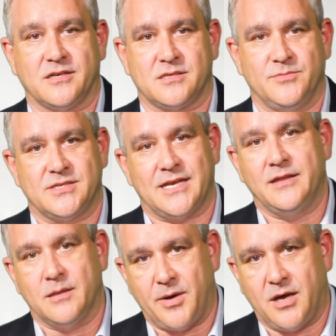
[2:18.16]
customers
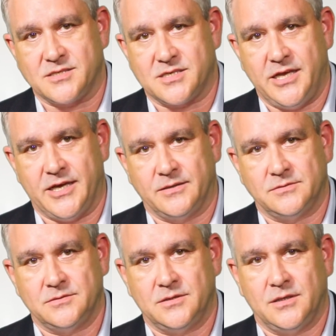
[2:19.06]
in the past year.
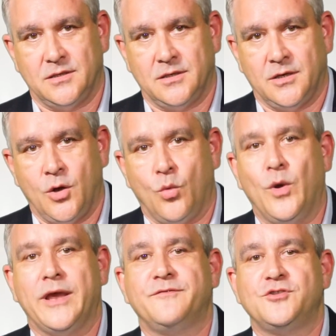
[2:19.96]

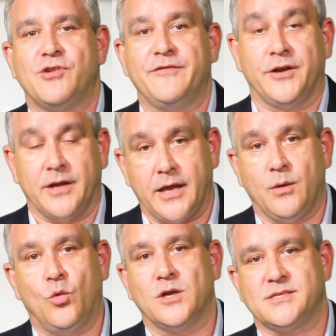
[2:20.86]
We have driven
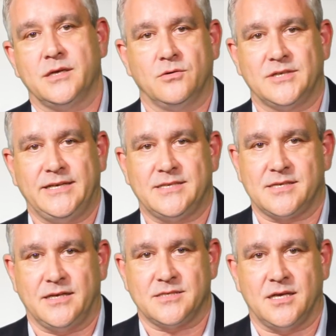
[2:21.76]
in one single data
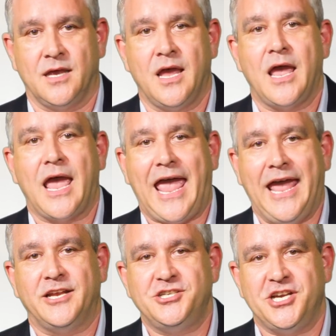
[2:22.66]
center
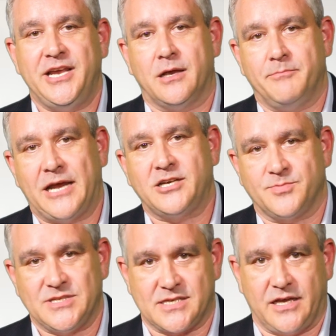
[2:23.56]
energy and
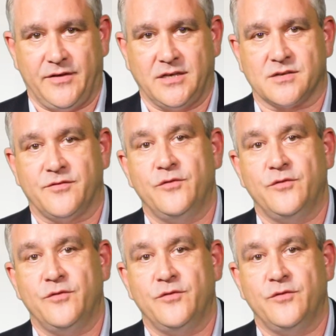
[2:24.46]
management savings of